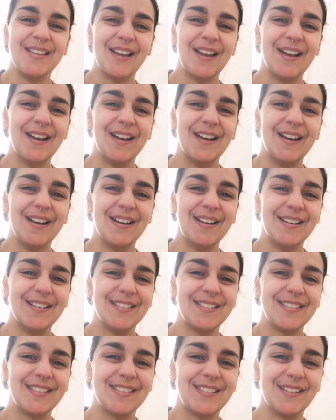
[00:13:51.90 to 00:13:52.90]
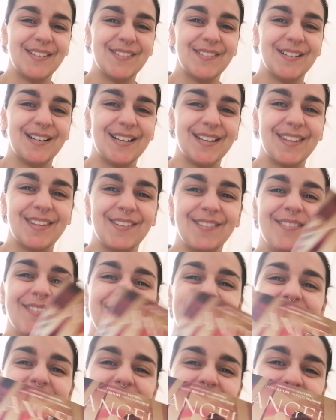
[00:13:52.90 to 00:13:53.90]
Uh, so I
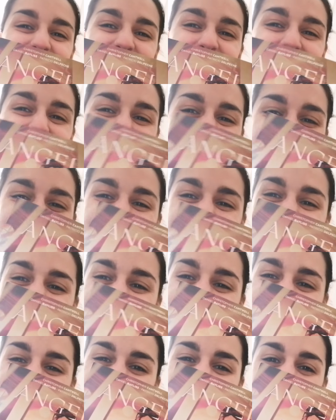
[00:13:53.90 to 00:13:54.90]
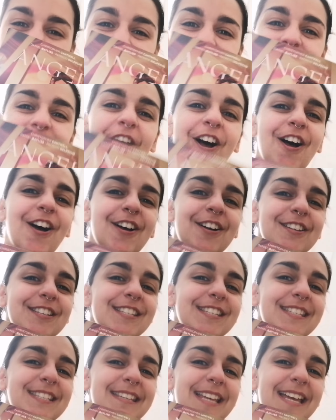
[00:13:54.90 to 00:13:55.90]
thought I'll read this
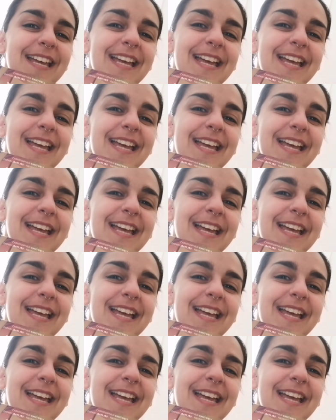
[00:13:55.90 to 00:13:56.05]
first,